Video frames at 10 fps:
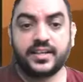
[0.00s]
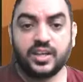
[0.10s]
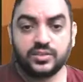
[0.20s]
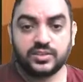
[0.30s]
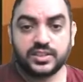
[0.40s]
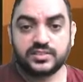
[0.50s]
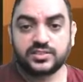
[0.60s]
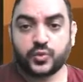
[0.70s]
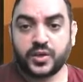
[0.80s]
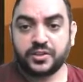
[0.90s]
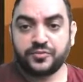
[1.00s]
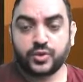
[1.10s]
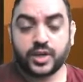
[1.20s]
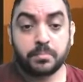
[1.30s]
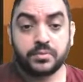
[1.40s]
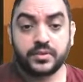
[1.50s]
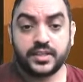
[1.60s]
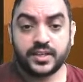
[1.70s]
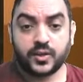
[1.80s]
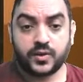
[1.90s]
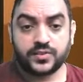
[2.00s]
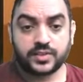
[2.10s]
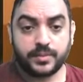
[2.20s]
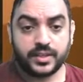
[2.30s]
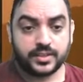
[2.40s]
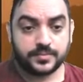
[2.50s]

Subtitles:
down. There's quite a few company and all is coming.